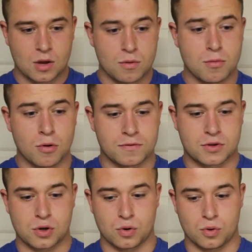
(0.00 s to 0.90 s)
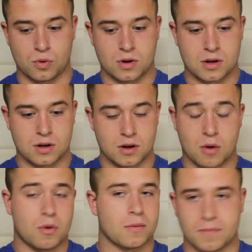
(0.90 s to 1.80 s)
we moved to,
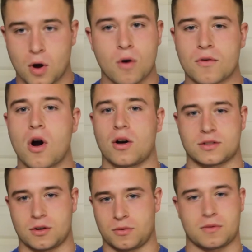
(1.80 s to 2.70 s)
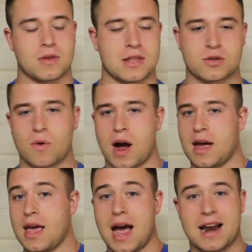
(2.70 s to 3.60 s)
overall, so in squat,
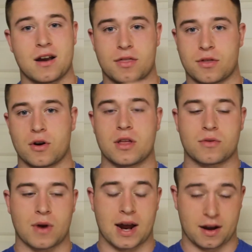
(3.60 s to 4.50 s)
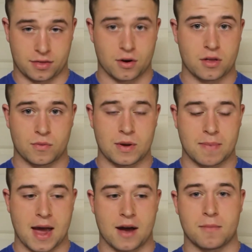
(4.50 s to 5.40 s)
I got a
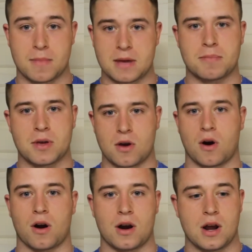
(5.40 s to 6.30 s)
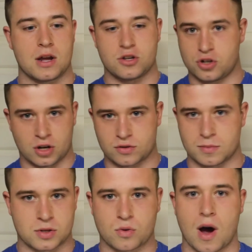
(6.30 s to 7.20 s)
33-pound meet PR just
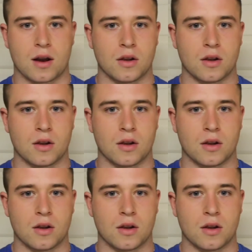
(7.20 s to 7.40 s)
from the squat